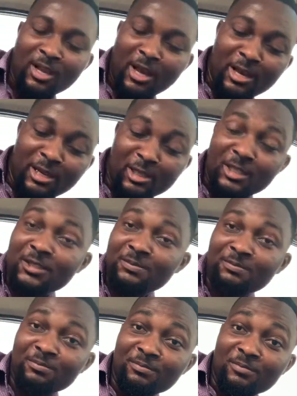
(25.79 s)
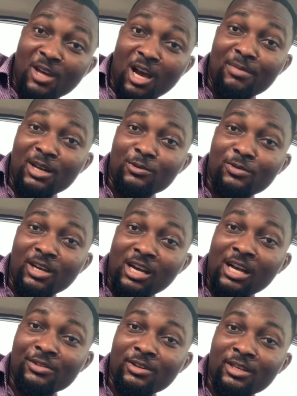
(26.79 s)
and I'm at work
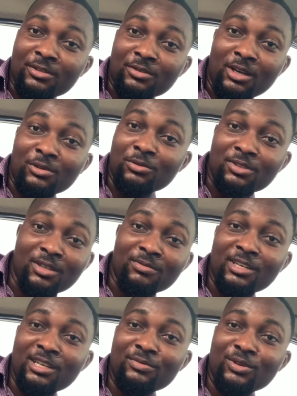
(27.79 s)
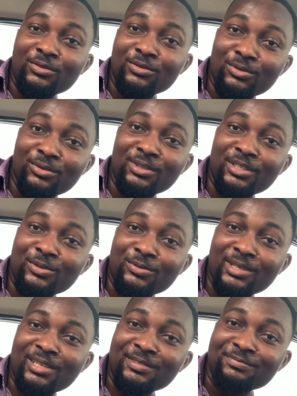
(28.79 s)
actually, so I took some time off to do this
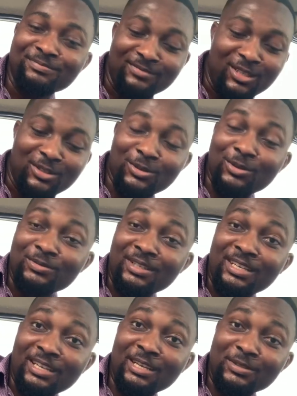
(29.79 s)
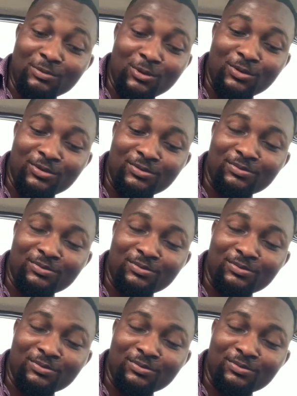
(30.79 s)
quick. So, let's move.